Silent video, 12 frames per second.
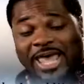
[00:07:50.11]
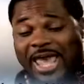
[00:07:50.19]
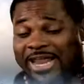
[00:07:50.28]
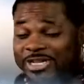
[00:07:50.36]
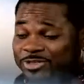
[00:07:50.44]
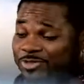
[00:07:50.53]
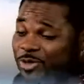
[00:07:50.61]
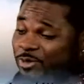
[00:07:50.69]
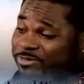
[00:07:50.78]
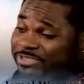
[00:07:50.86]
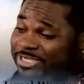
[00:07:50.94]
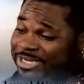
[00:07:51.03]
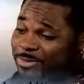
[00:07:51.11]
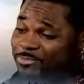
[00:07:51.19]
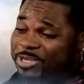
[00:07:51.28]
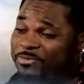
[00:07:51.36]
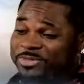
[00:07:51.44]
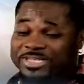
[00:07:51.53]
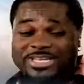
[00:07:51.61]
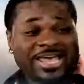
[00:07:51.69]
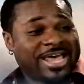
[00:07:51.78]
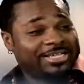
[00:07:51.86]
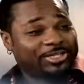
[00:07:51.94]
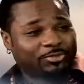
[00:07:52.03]
And I do the whole scene. I'm meeting with the
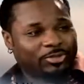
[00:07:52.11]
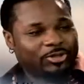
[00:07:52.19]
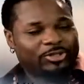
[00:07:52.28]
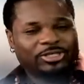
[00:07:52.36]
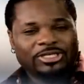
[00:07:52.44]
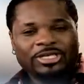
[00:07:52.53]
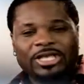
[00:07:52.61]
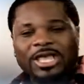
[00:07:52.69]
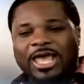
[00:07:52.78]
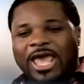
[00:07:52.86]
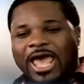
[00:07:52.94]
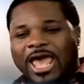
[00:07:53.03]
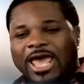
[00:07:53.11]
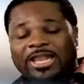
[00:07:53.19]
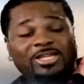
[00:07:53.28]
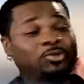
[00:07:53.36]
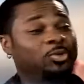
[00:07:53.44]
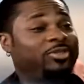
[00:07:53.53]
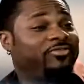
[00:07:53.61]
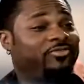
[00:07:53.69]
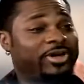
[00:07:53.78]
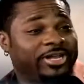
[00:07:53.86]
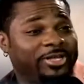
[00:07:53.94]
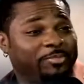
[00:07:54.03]
casting person, and it's really
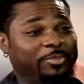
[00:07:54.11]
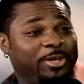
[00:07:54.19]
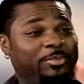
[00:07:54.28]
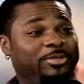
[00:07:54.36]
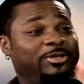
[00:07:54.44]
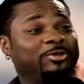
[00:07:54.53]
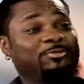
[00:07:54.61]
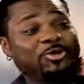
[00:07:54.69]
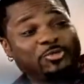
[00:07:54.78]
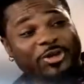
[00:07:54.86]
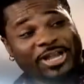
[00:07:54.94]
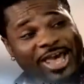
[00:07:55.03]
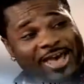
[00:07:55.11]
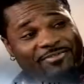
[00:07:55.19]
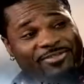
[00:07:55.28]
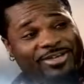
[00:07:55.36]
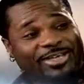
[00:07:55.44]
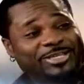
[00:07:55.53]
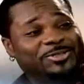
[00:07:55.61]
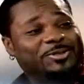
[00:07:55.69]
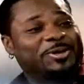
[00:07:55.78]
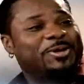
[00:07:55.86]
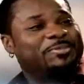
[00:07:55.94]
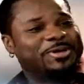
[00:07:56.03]
funny. People in the room are laughing.
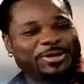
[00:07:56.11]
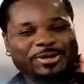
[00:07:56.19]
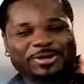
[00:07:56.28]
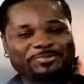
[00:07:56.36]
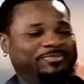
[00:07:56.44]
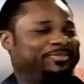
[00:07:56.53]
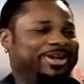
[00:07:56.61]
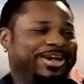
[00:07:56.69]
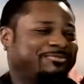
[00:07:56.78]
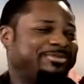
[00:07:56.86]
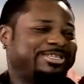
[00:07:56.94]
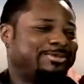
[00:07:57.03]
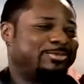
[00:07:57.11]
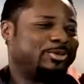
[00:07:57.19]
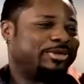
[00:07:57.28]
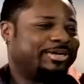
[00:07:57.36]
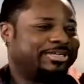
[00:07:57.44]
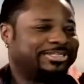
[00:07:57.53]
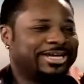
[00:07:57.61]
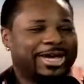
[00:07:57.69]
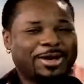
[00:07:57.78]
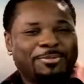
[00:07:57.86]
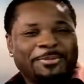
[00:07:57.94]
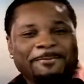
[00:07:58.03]
So you know, obviously I'm doing a good
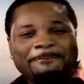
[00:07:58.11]
job.